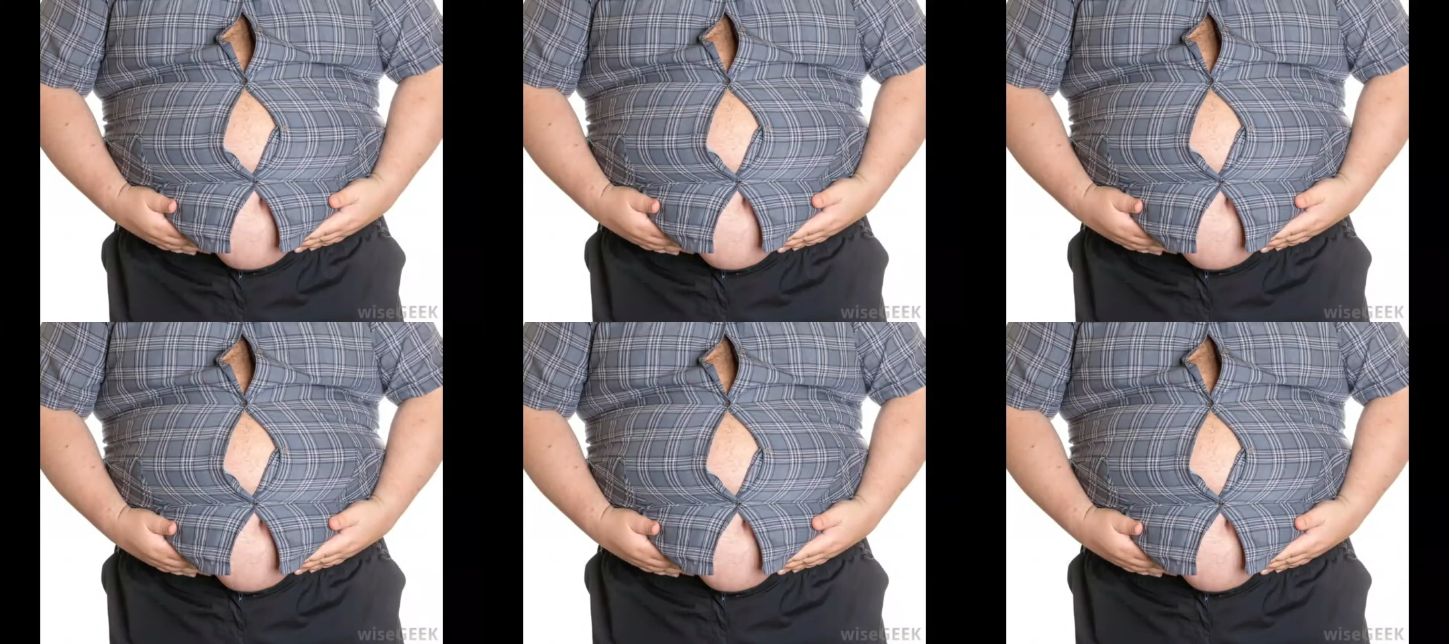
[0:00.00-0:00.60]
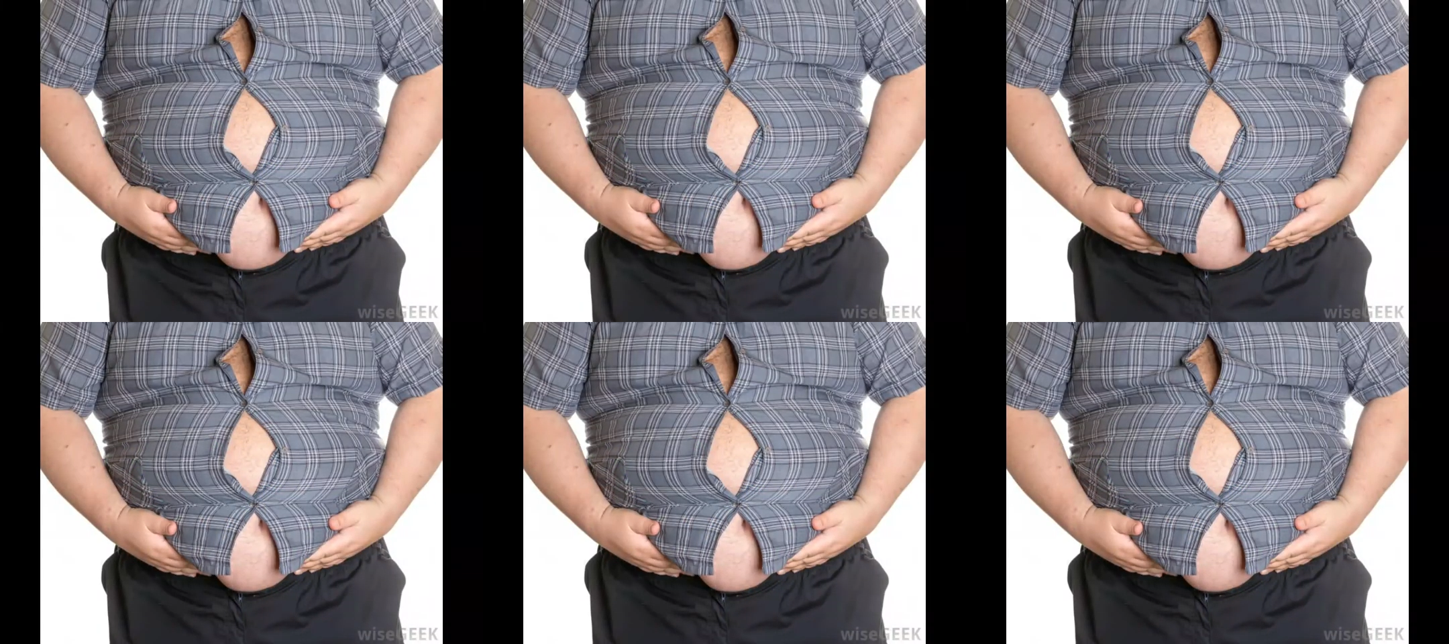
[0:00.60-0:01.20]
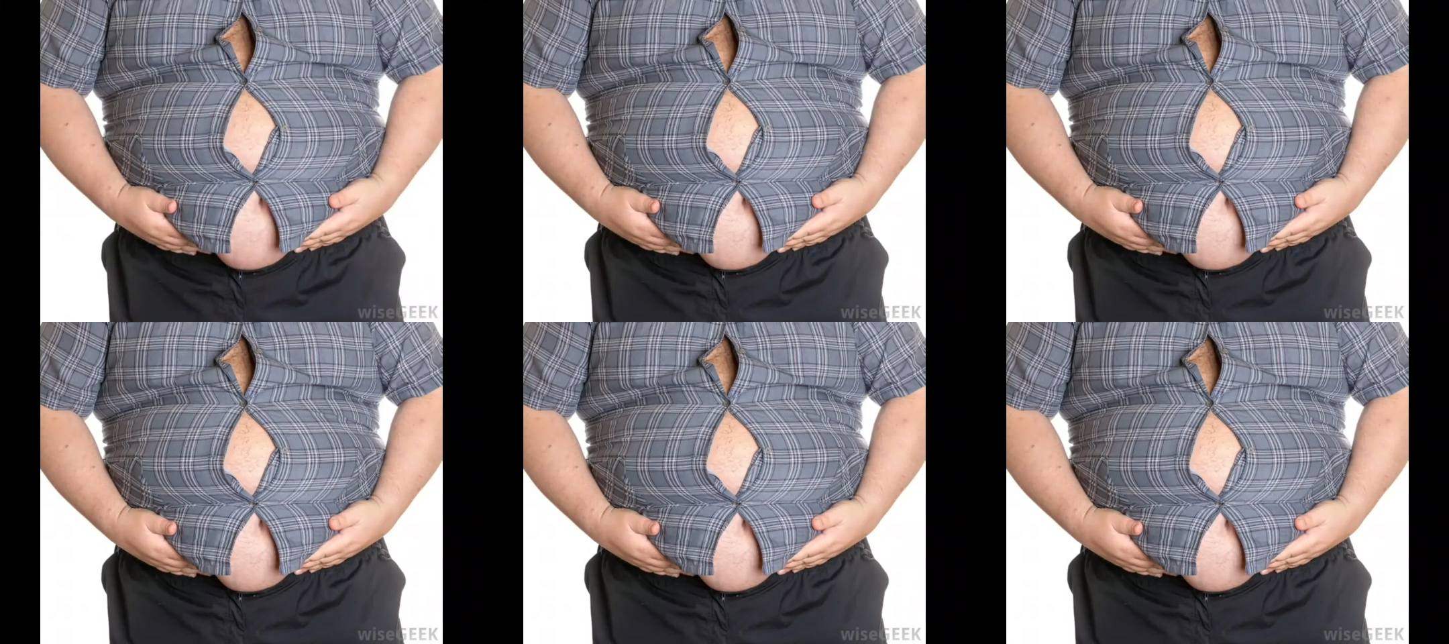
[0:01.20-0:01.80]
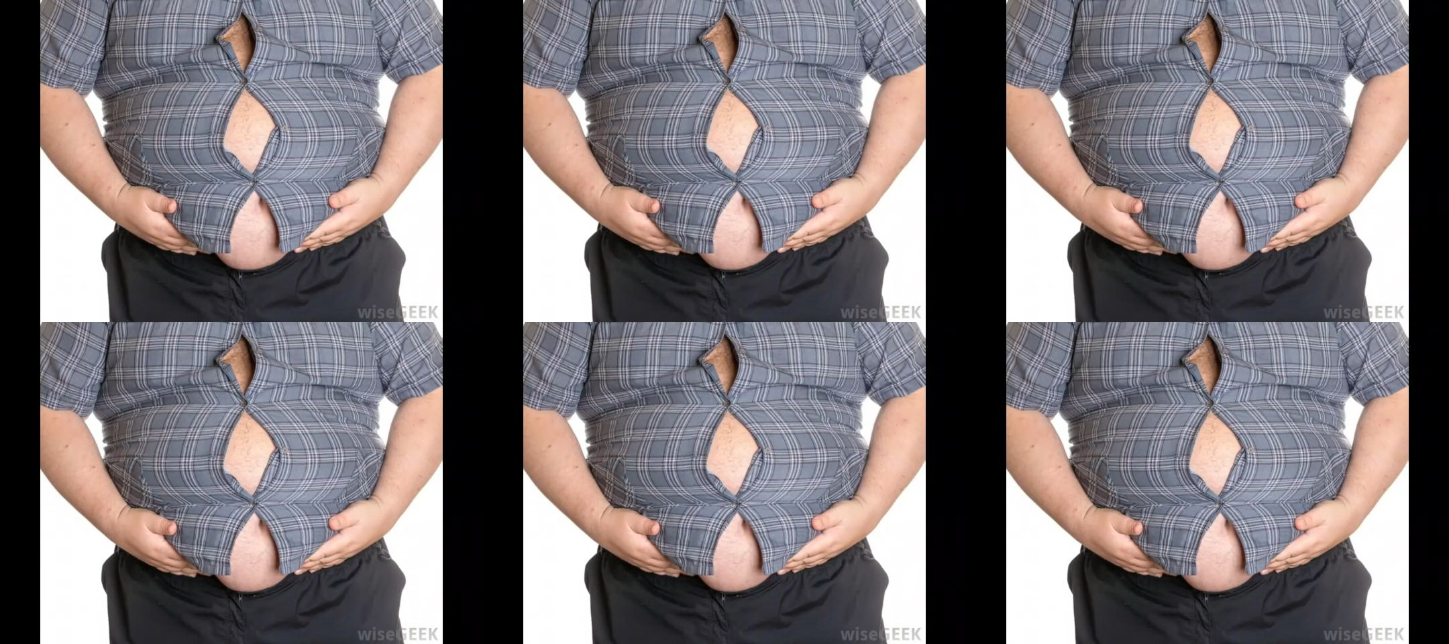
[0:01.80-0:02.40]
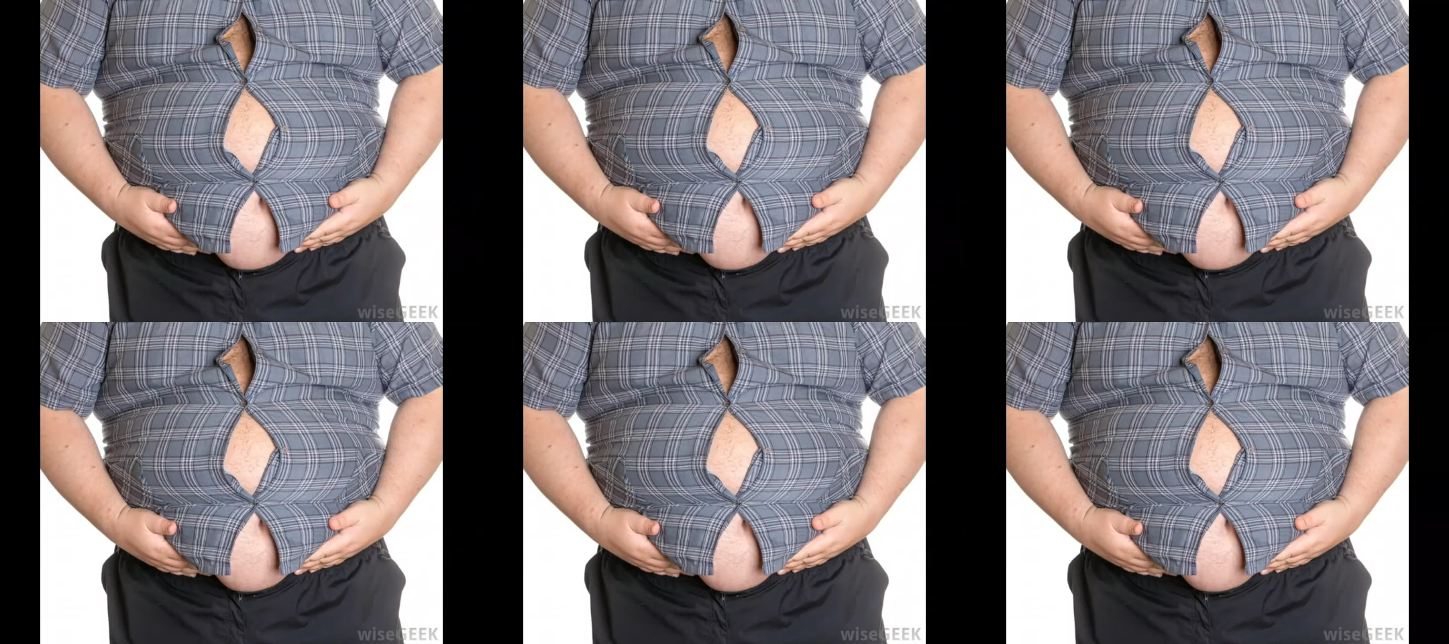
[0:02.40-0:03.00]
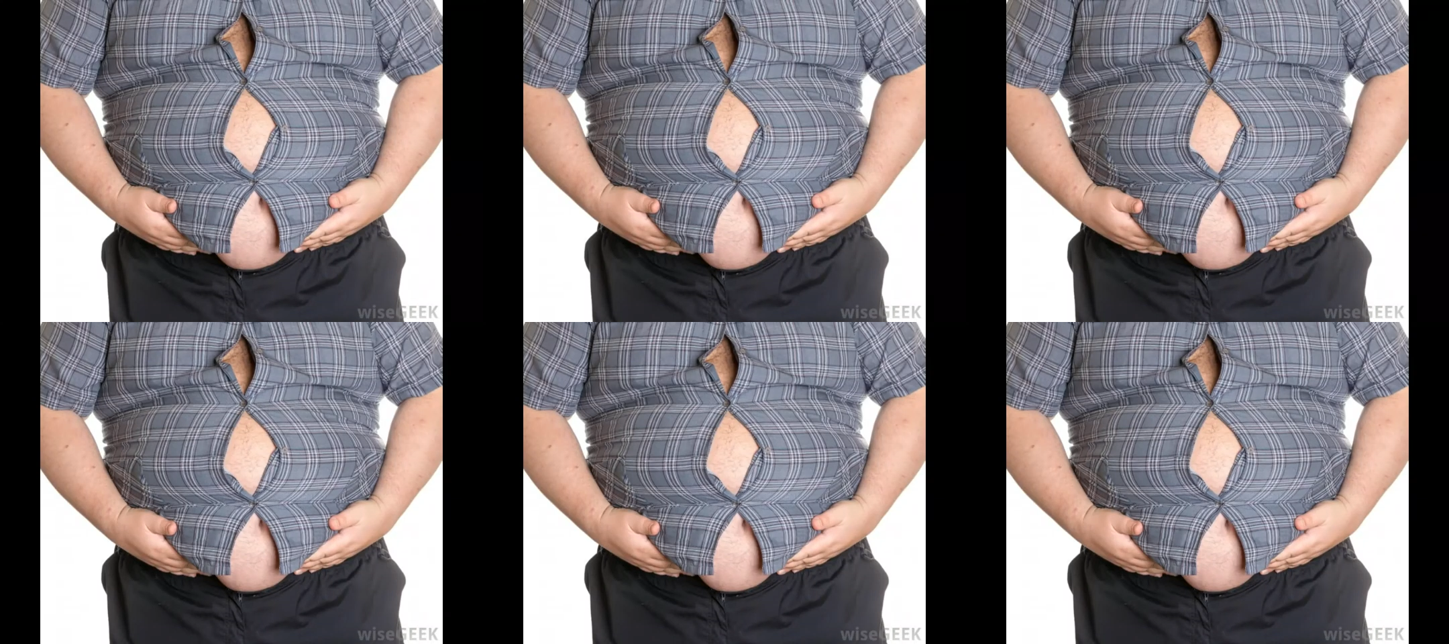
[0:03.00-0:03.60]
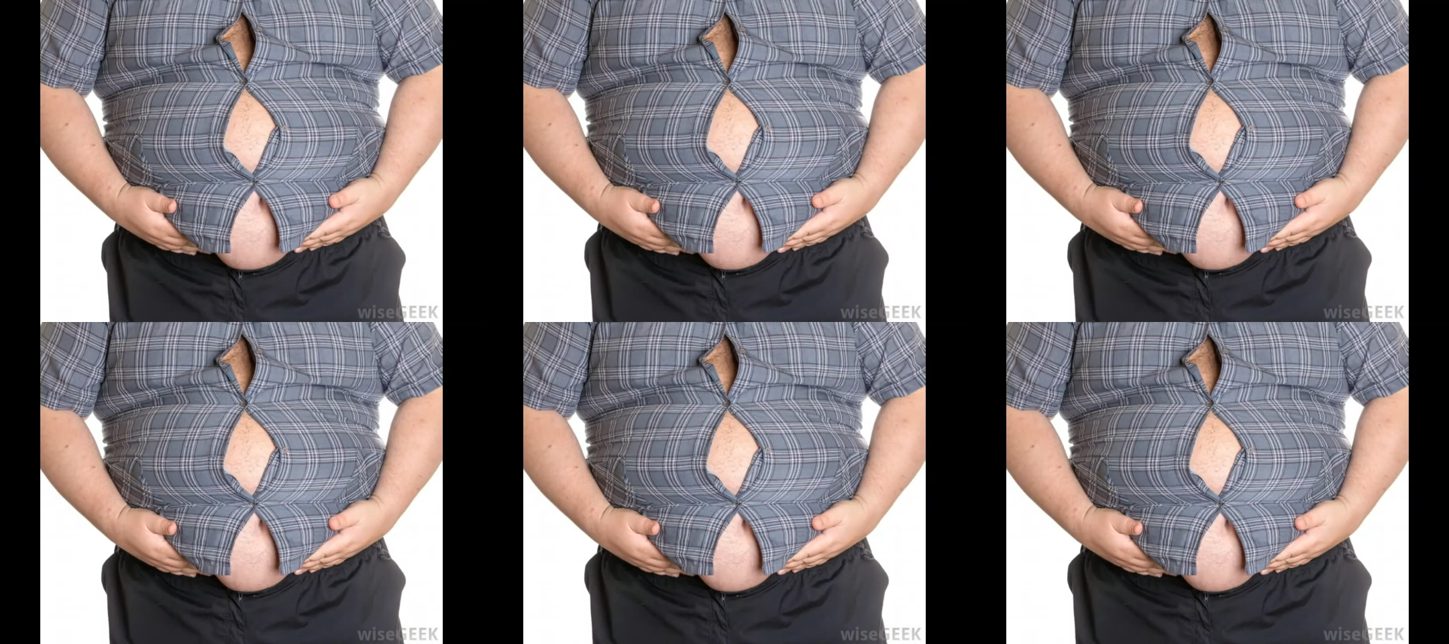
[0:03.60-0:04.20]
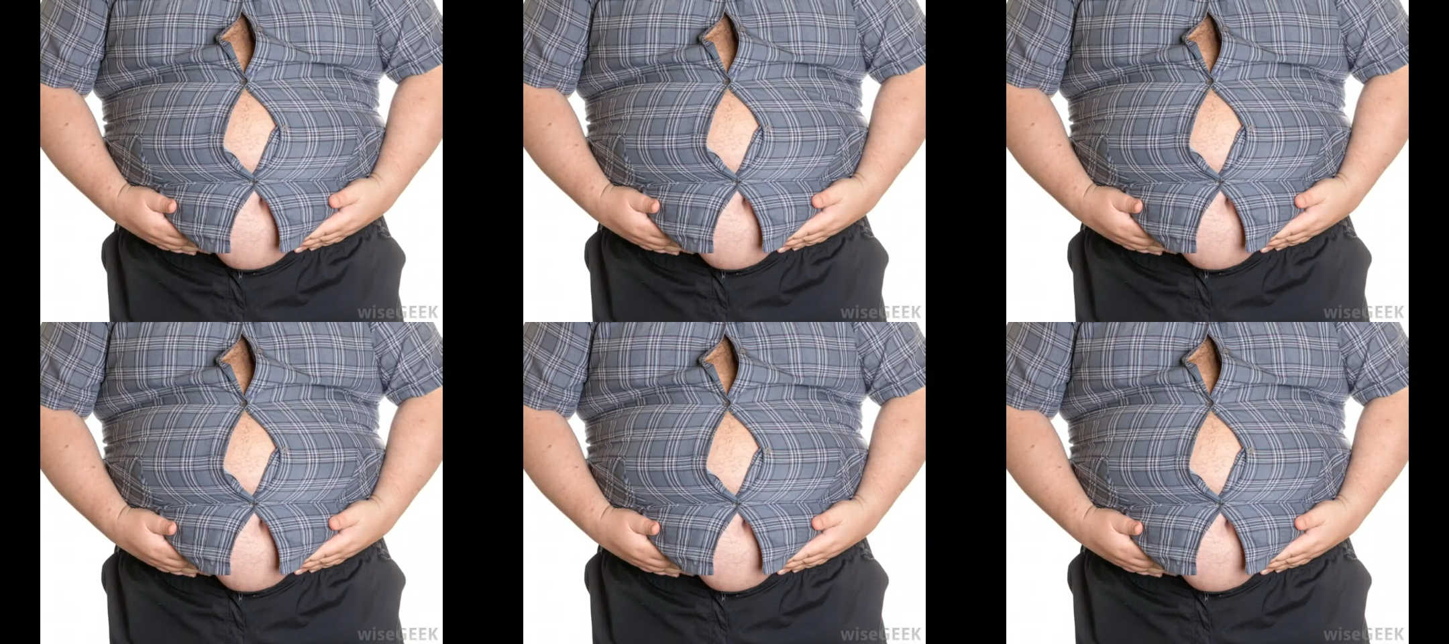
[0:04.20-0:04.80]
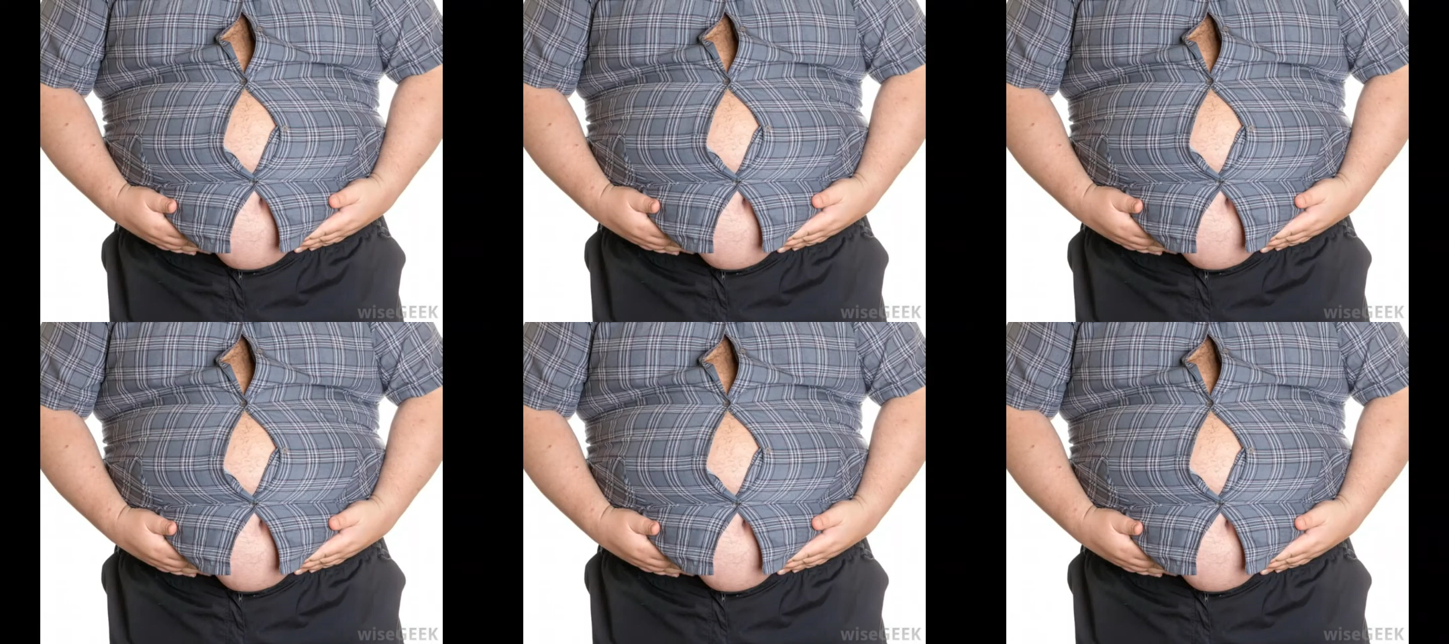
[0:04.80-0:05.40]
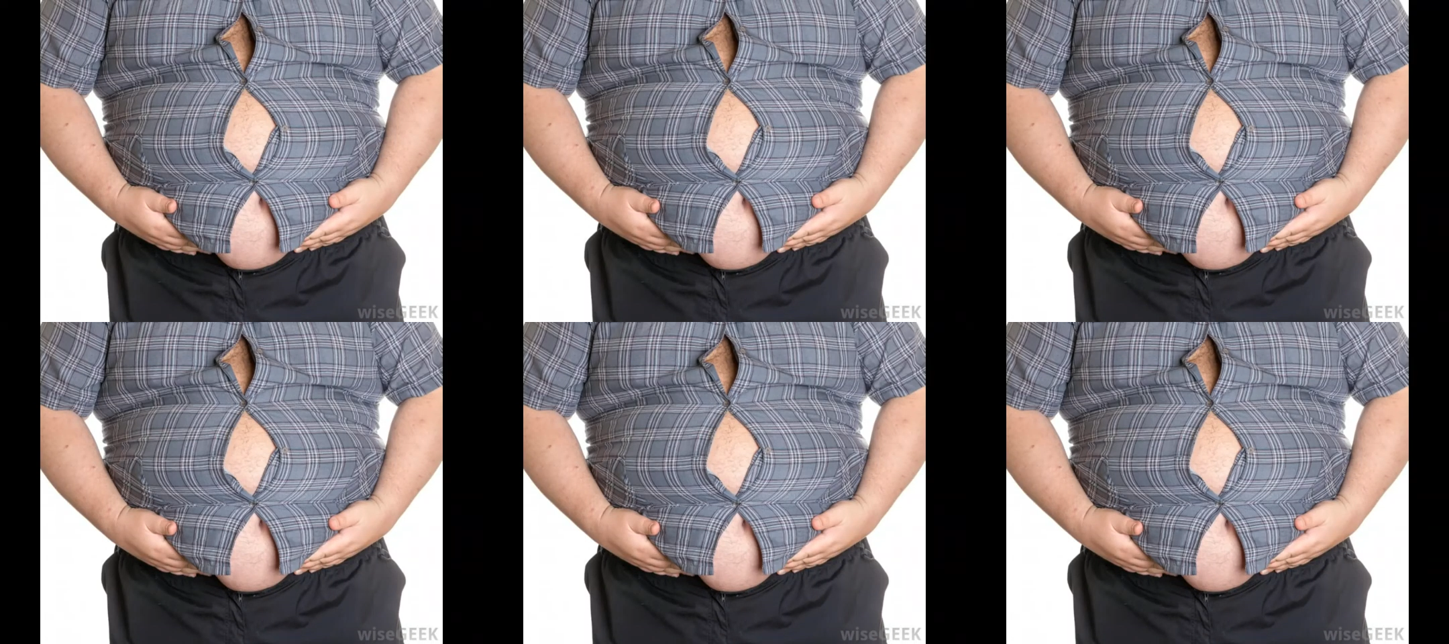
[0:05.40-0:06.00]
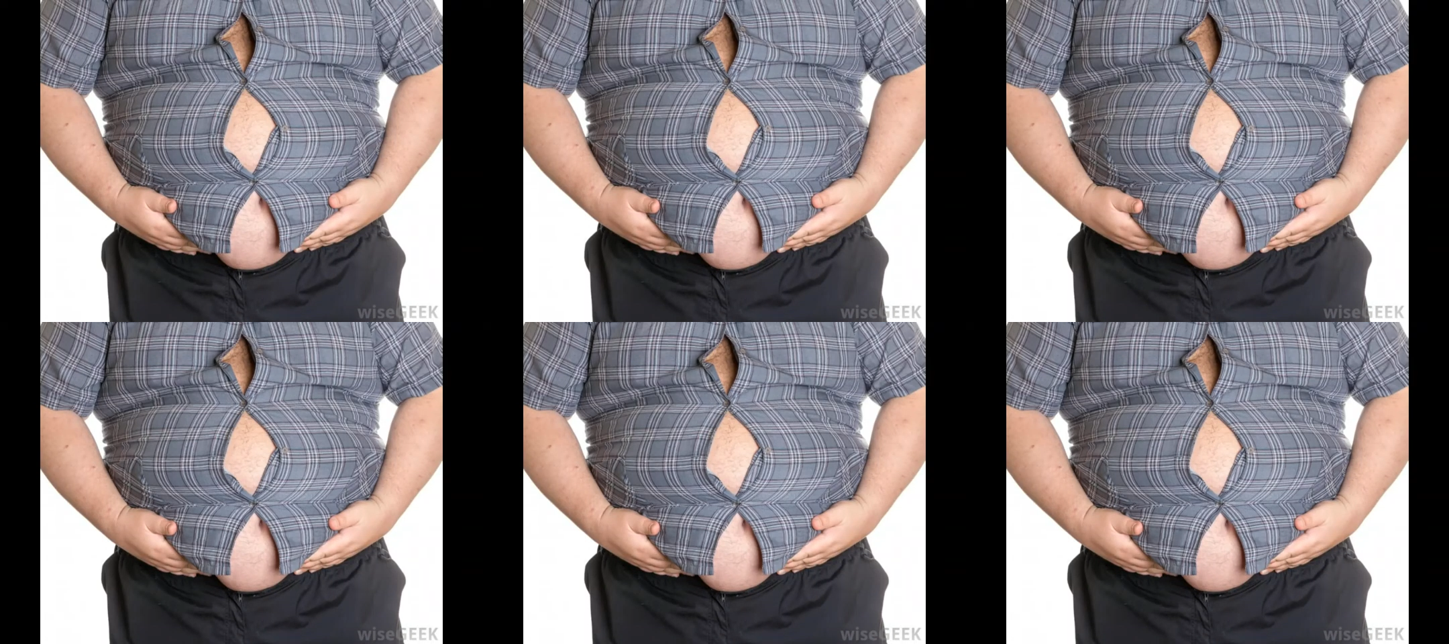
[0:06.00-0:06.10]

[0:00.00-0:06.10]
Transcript: (no speaker visible)